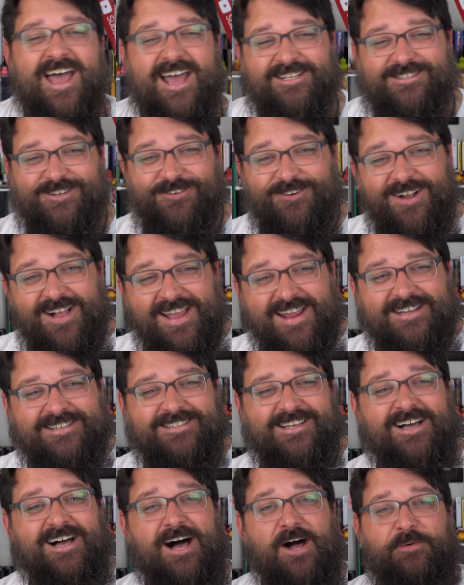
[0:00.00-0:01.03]
That's right.
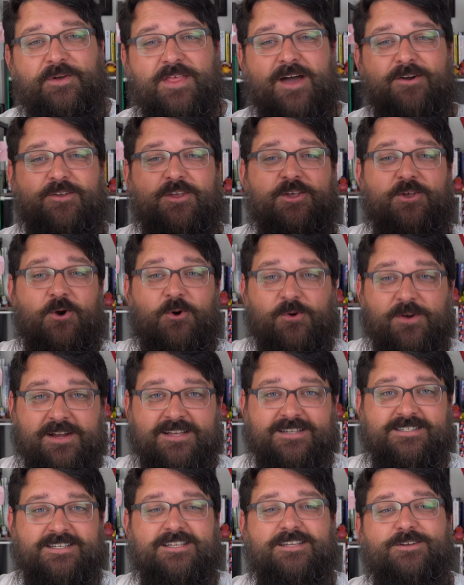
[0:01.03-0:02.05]
Without your
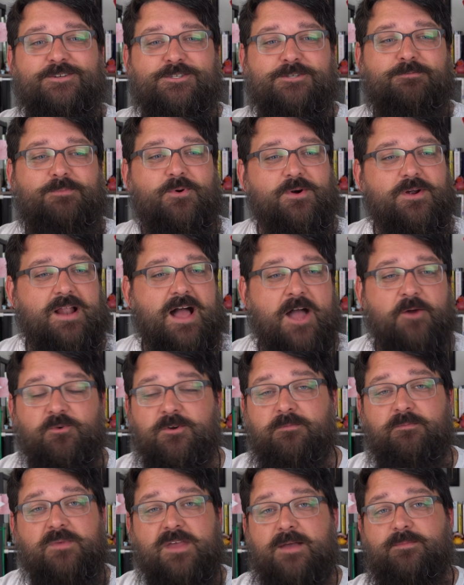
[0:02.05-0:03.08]
continued support, I
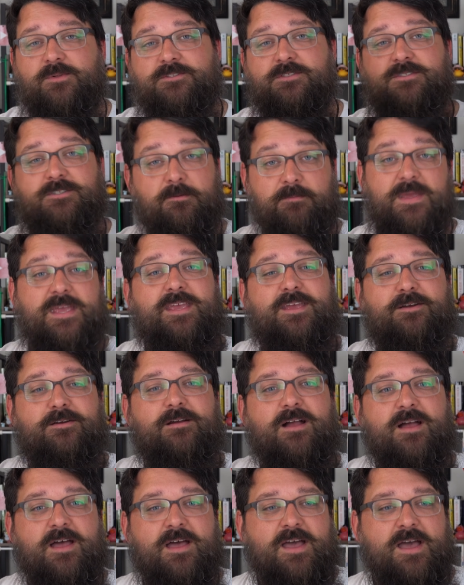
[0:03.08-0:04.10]
wouldn't be able to be
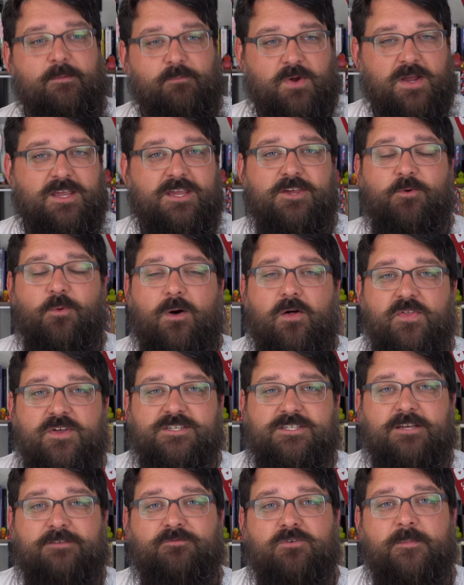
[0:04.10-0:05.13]
here bringing you all
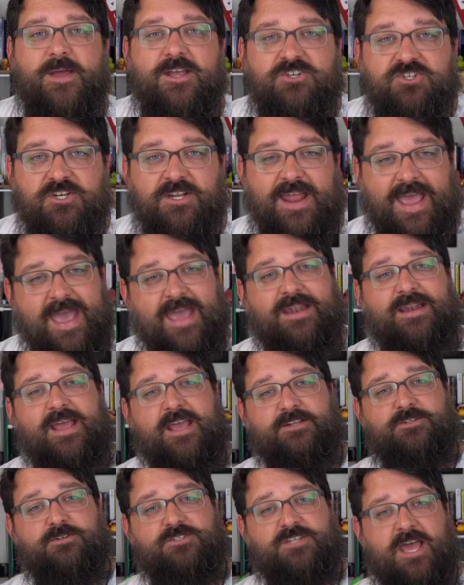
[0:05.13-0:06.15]
this information and
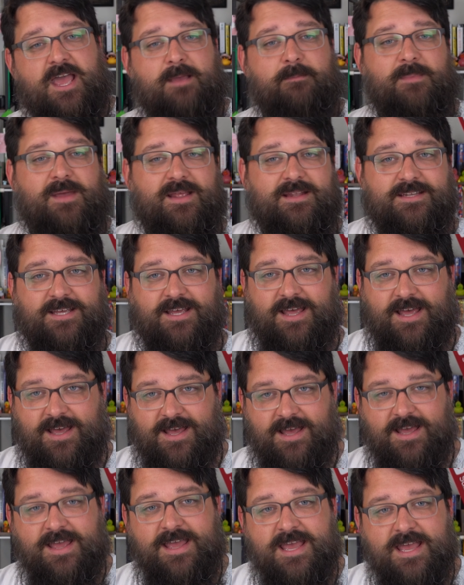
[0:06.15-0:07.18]
entertainment.
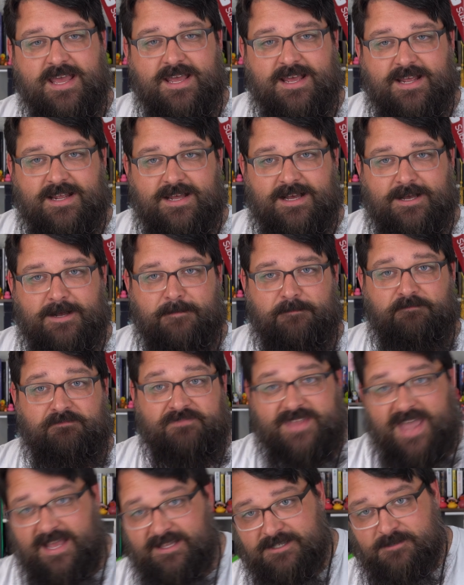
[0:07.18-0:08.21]

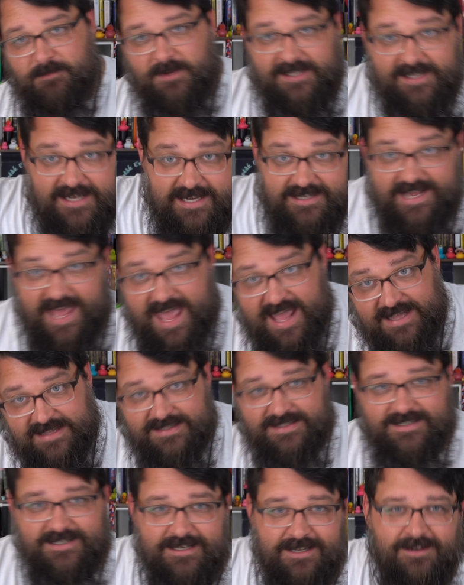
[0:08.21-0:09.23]
Dance monkey
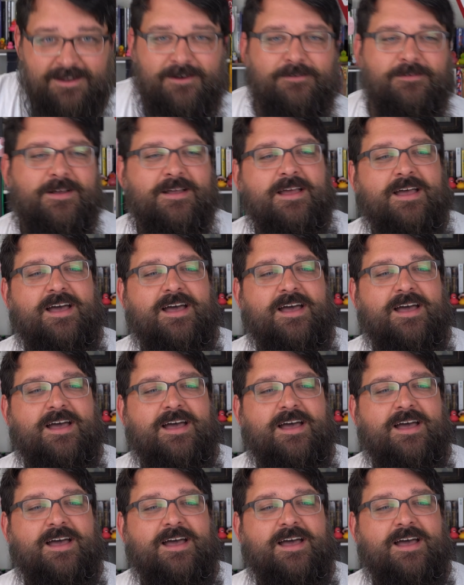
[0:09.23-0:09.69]
dance, you know?